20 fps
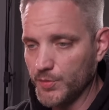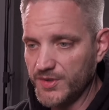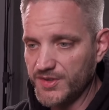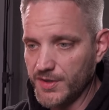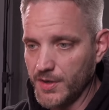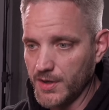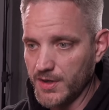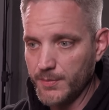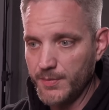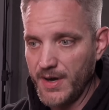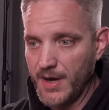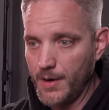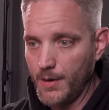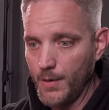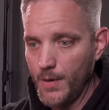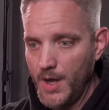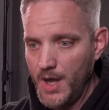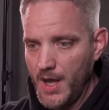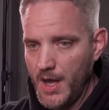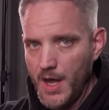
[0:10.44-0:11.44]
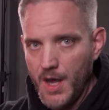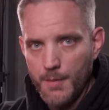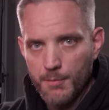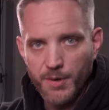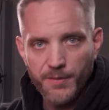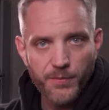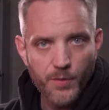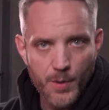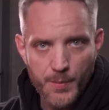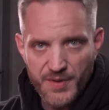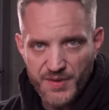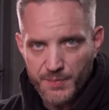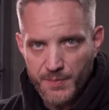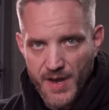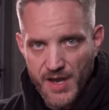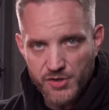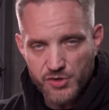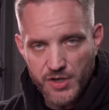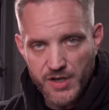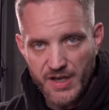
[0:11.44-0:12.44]
or we talk about performance
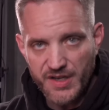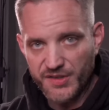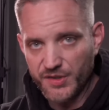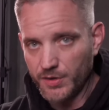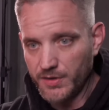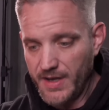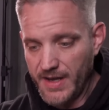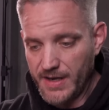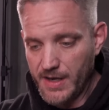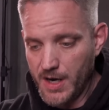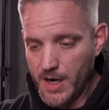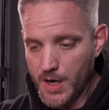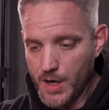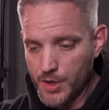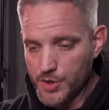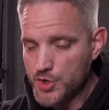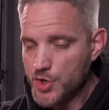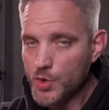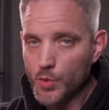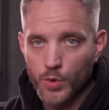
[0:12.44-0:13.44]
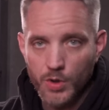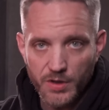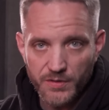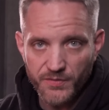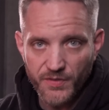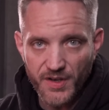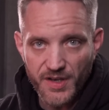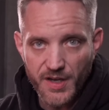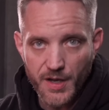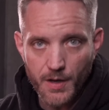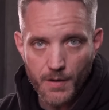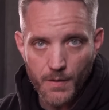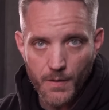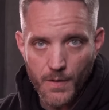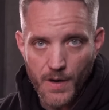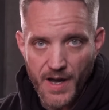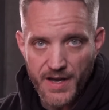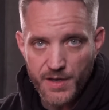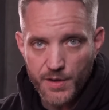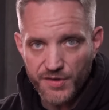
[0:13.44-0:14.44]
metrics or like our New World
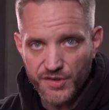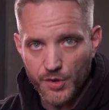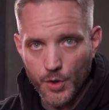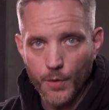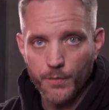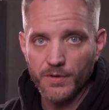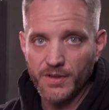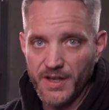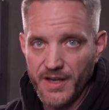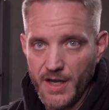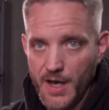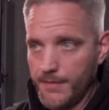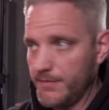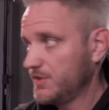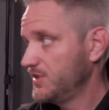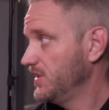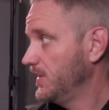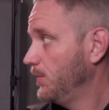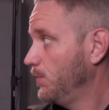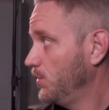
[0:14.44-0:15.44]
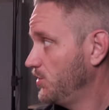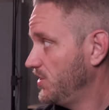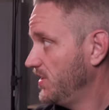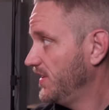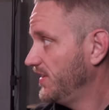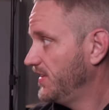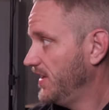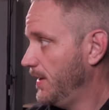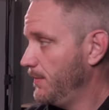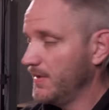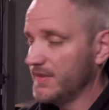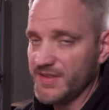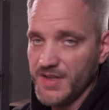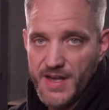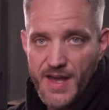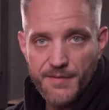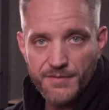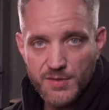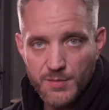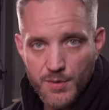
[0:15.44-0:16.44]
video, I use an overlay, obviously, which is M S
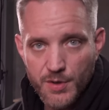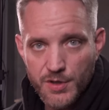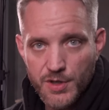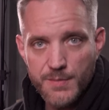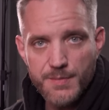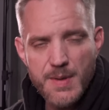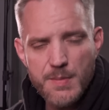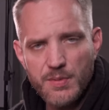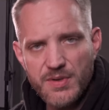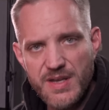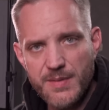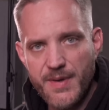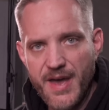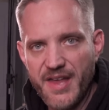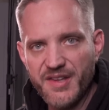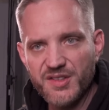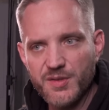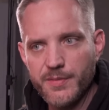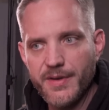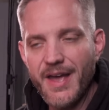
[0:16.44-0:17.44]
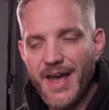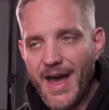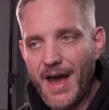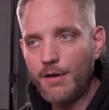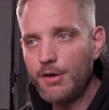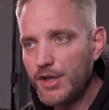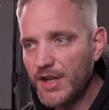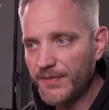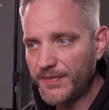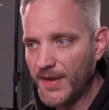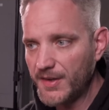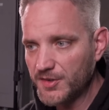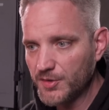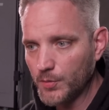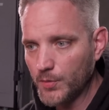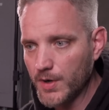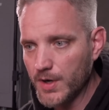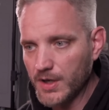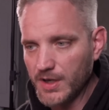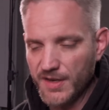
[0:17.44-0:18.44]
I Afterburner, and people keep asking me, how do you get that to
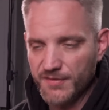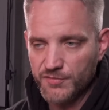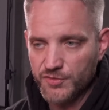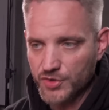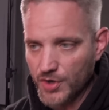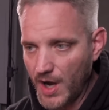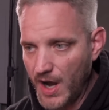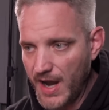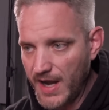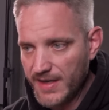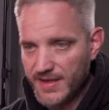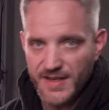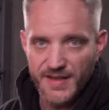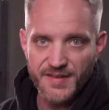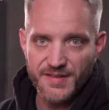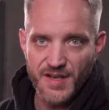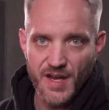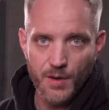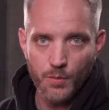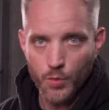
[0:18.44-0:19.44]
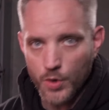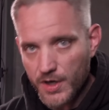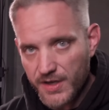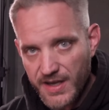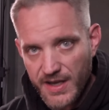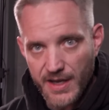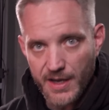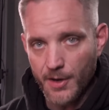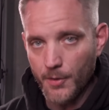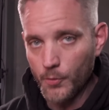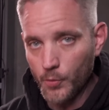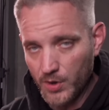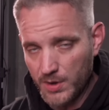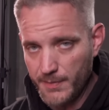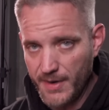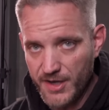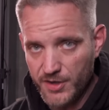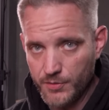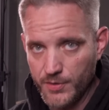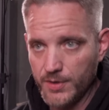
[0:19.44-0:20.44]
work? I've tried, it's not working, what
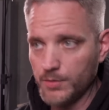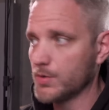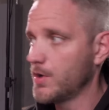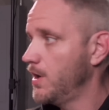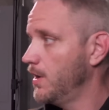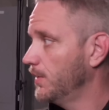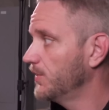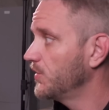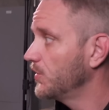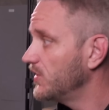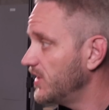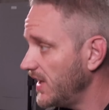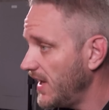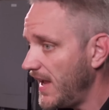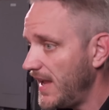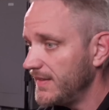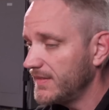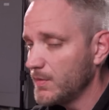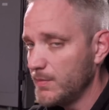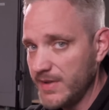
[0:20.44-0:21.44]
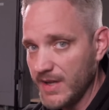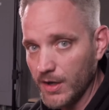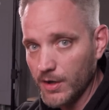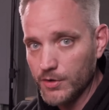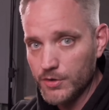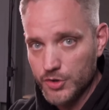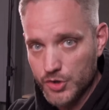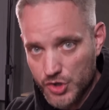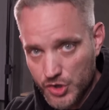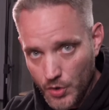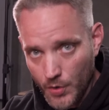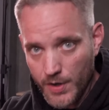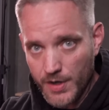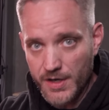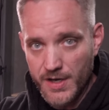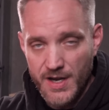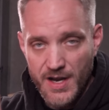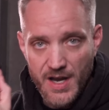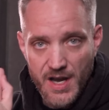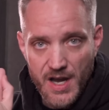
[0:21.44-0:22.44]
am I doing wrong? So today it's going to be a
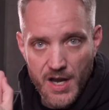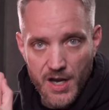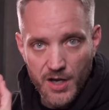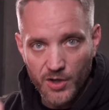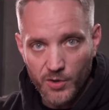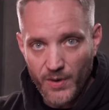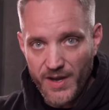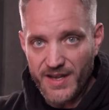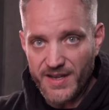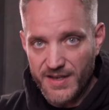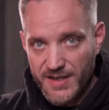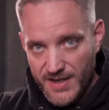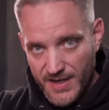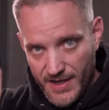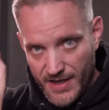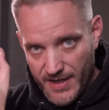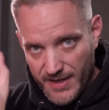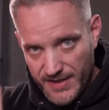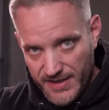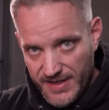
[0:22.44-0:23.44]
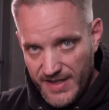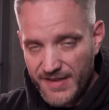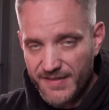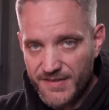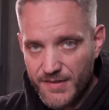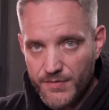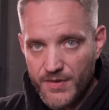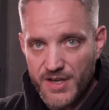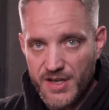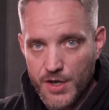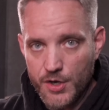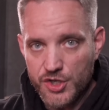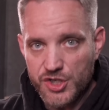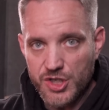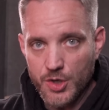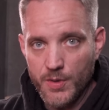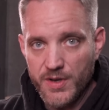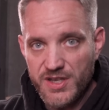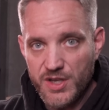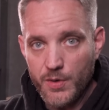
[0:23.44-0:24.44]
short, quick, easy video
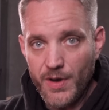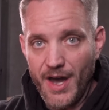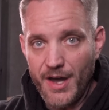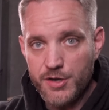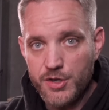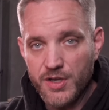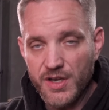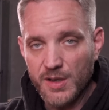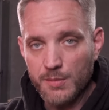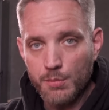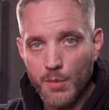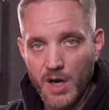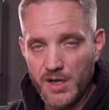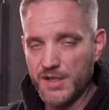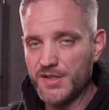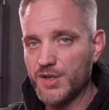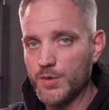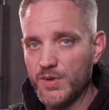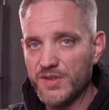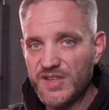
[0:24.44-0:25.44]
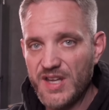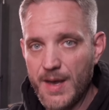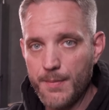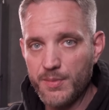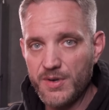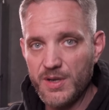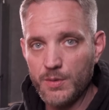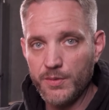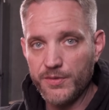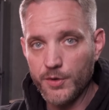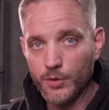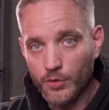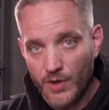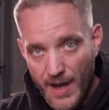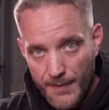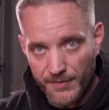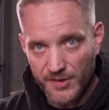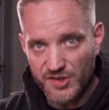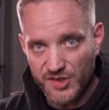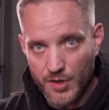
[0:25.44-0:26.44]
showing you how you can monitor what's happening with your
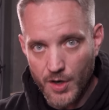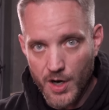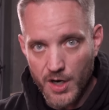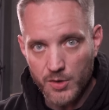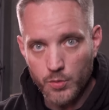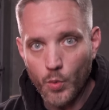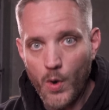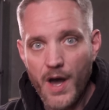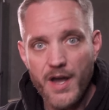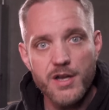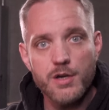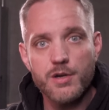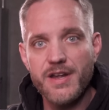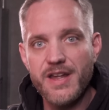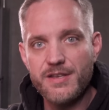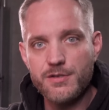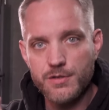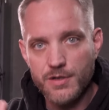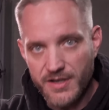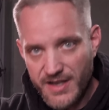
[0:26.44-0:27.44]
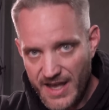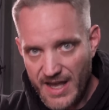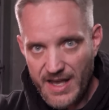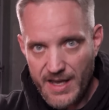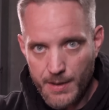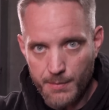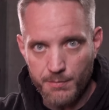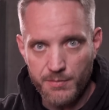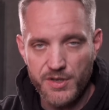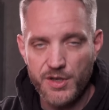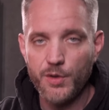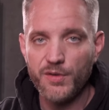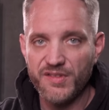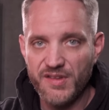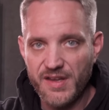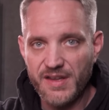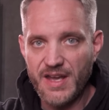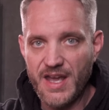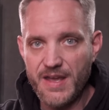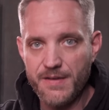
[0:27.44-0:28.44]
graphics card while you're in your game
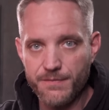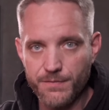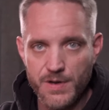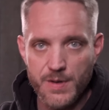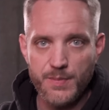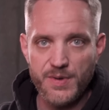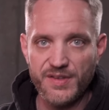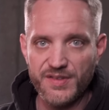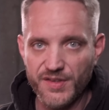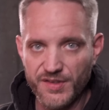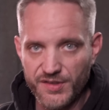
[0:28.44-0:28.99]
using a free piece